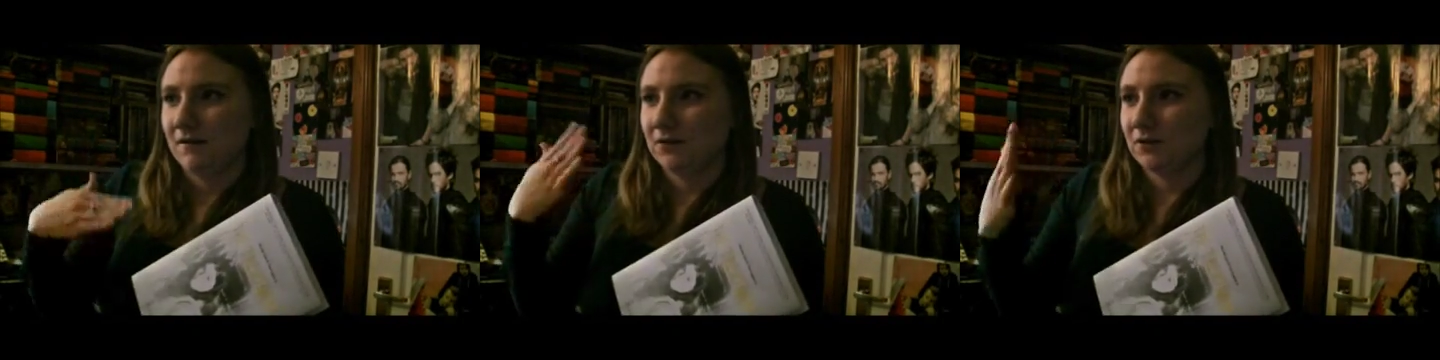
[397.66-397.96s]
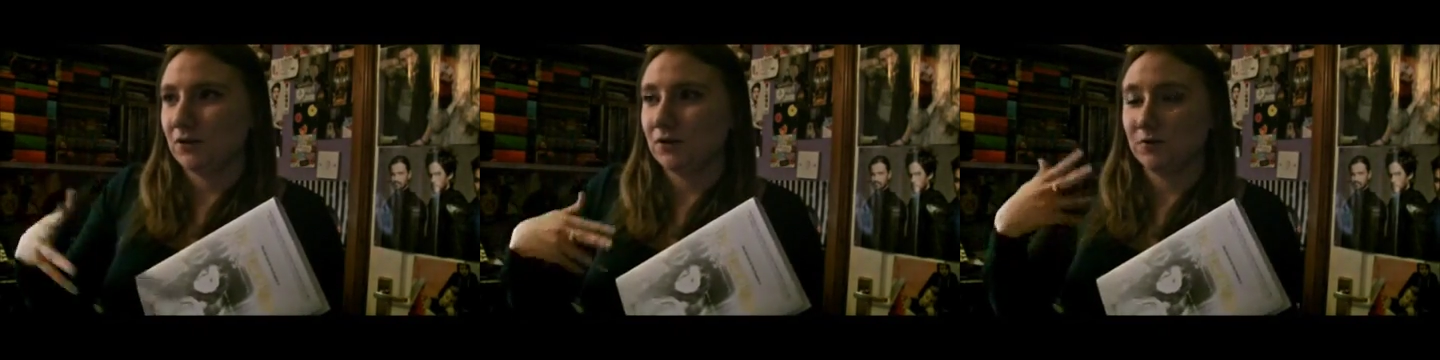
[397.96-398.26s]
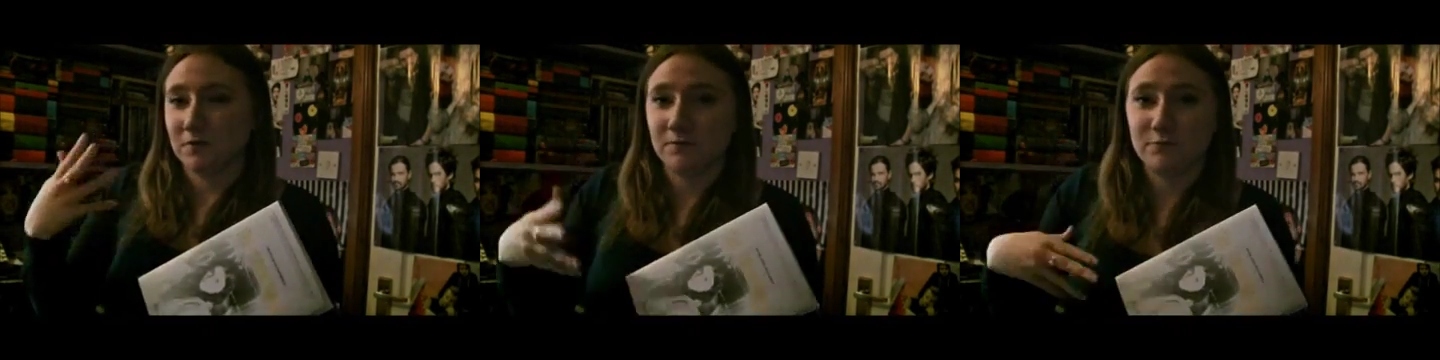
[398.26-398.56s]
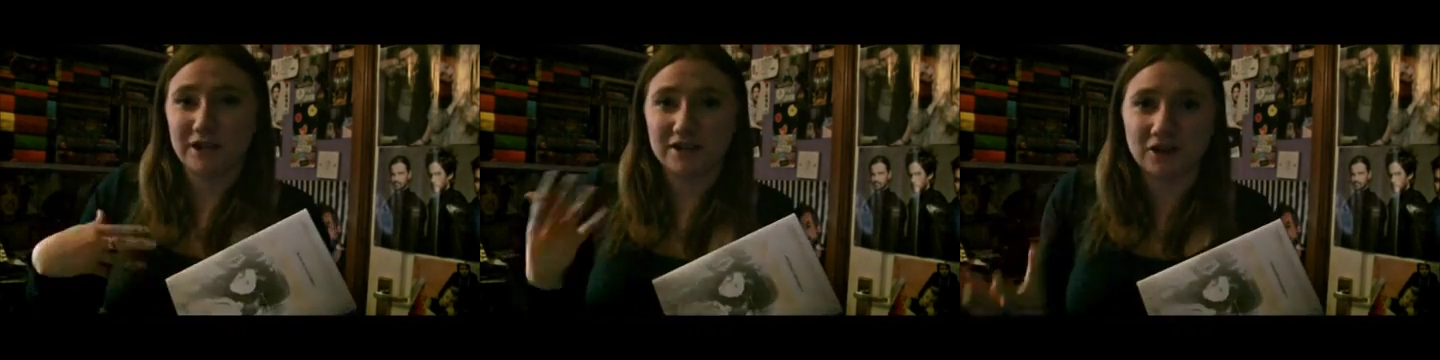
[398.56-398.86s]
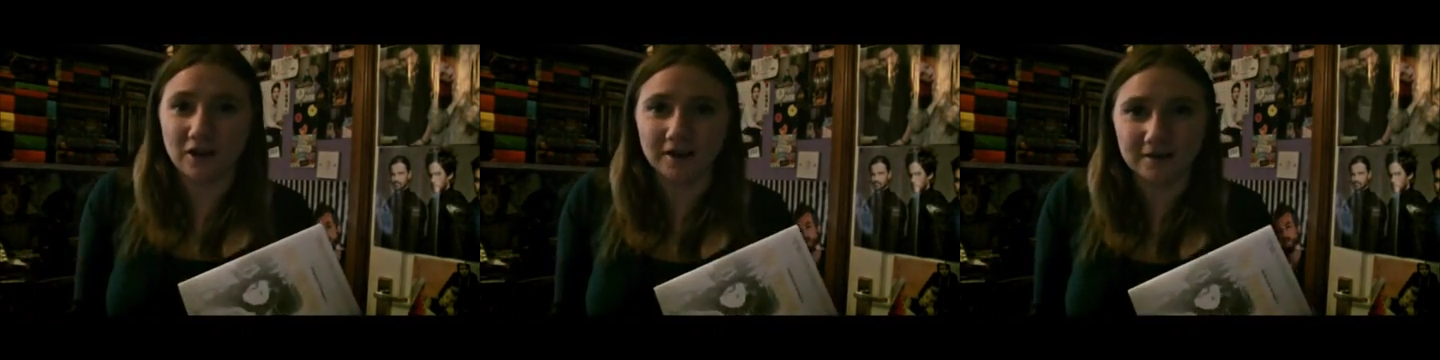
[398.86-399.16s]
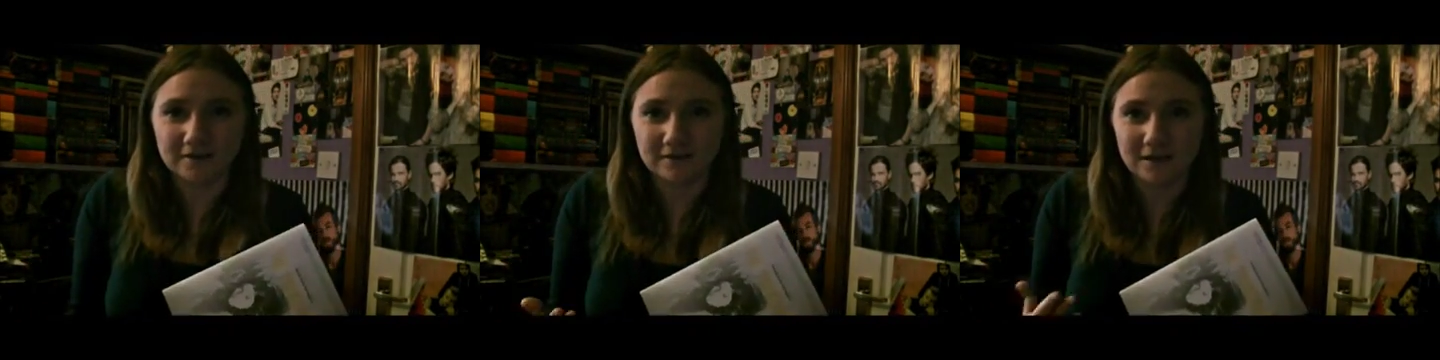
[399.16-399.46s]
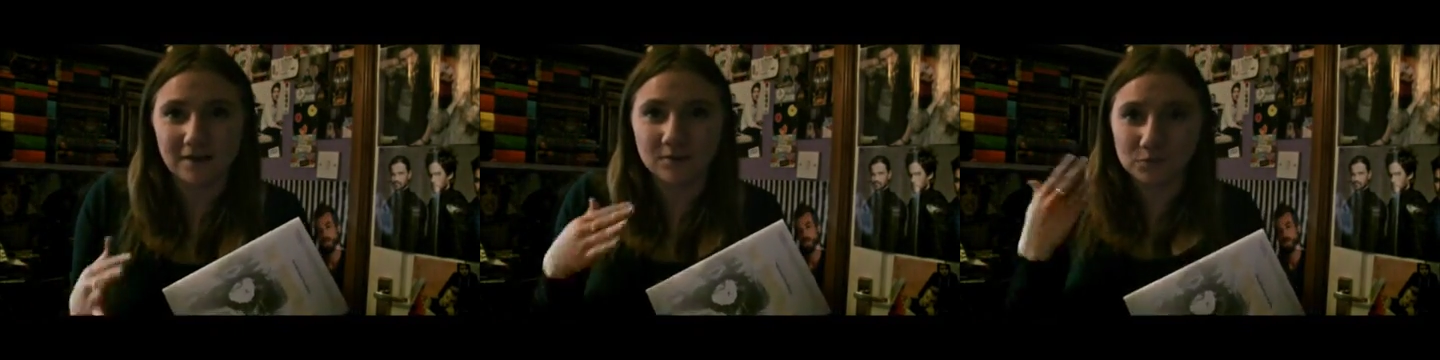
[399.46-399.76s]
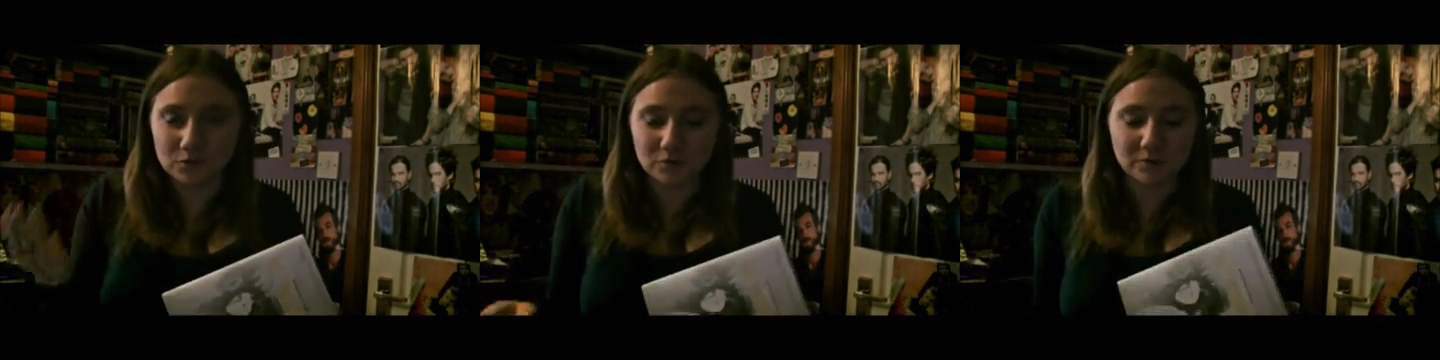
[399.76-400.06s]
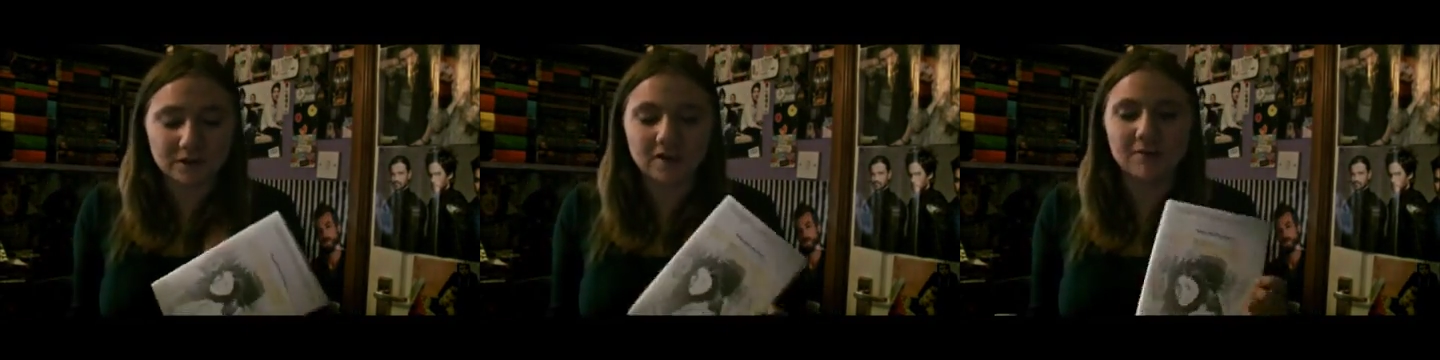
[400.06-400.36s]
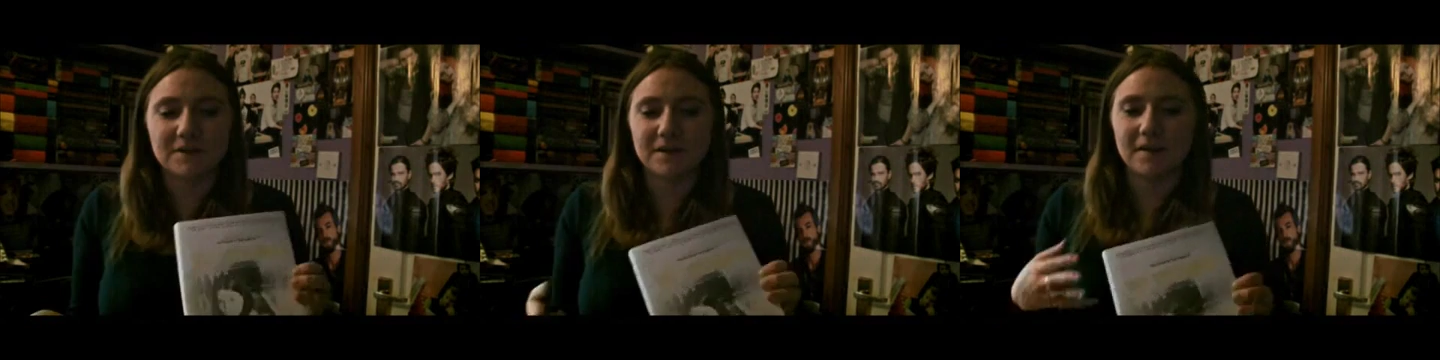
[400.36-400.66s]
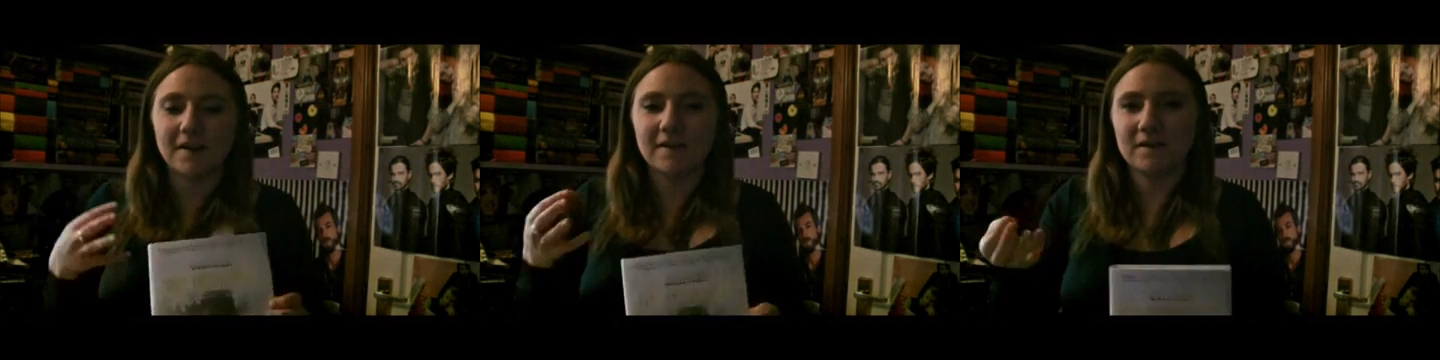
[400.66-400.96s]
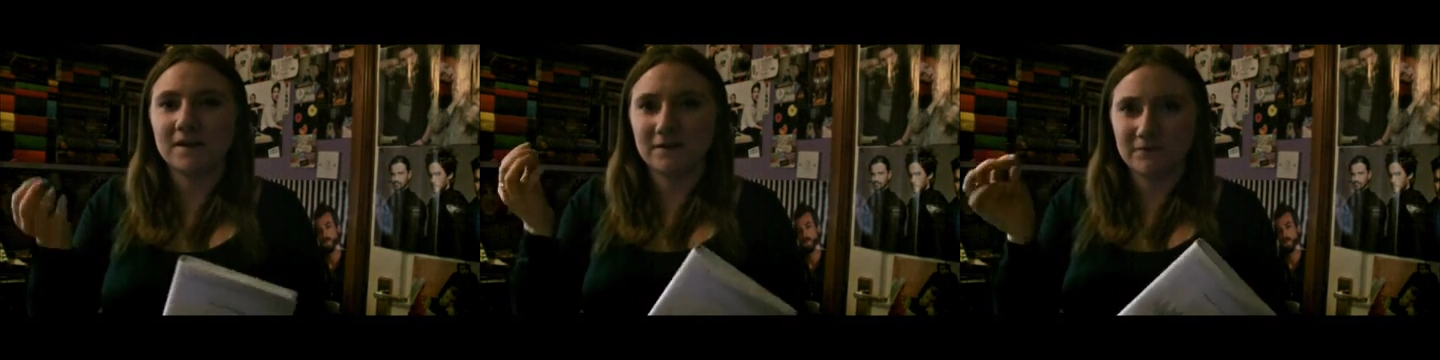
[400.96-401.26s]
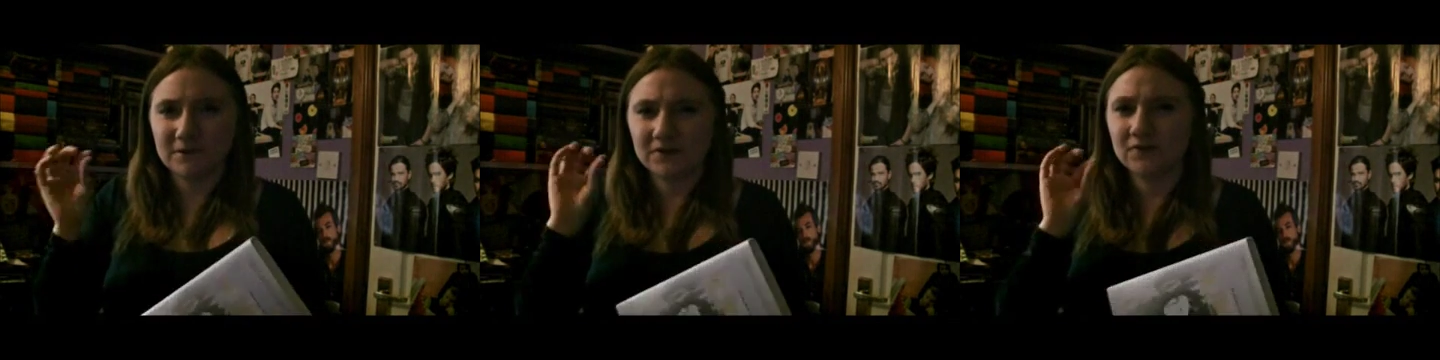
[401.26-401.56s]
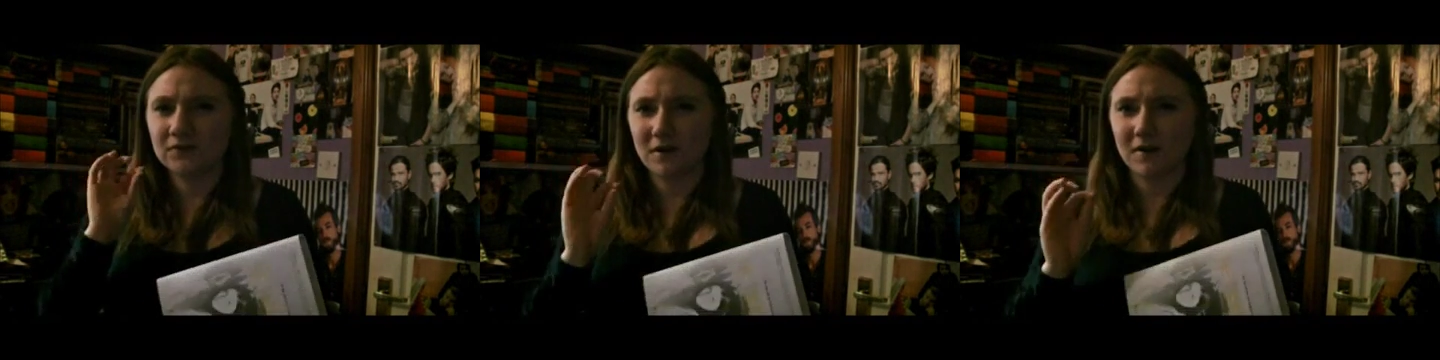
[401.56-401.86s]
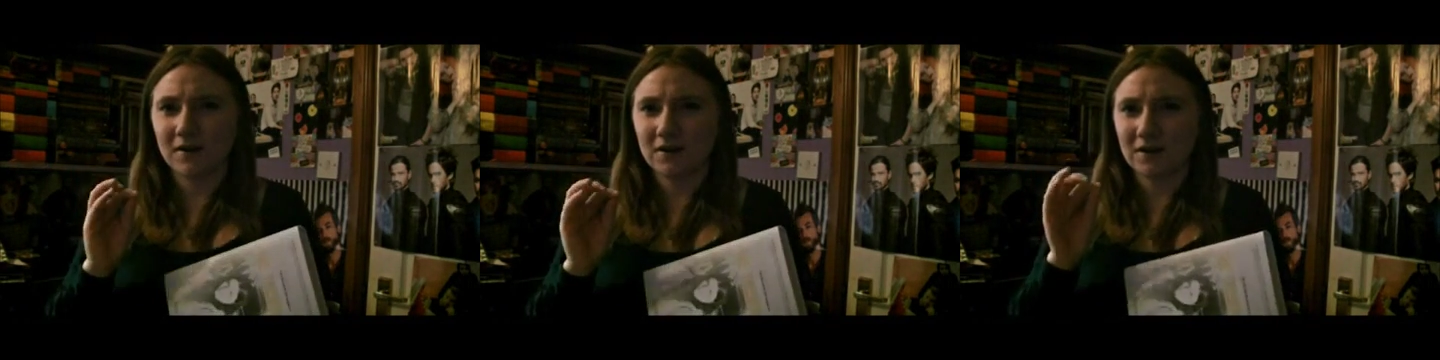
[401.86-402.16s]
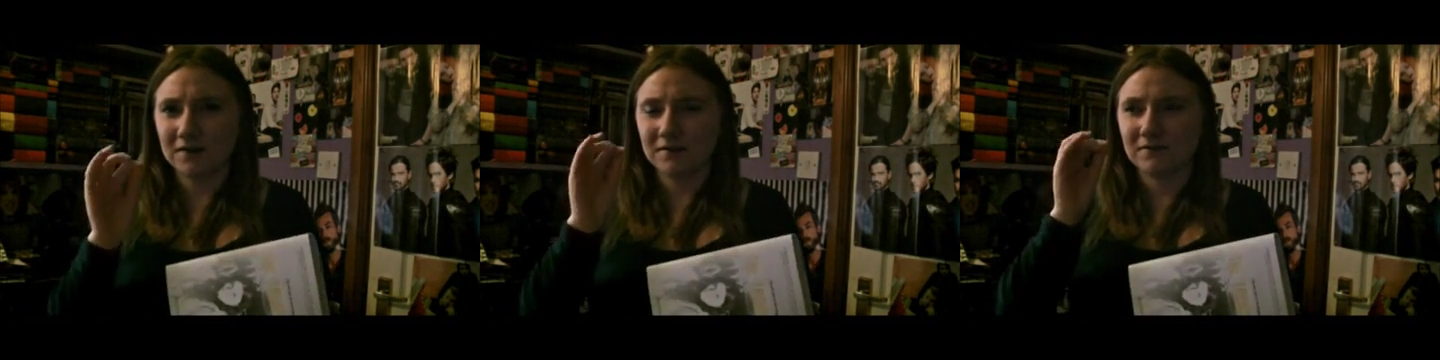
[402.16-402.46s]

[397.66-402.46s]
to sort of break down, to have emotional breakdown basically, and then they give them this drug that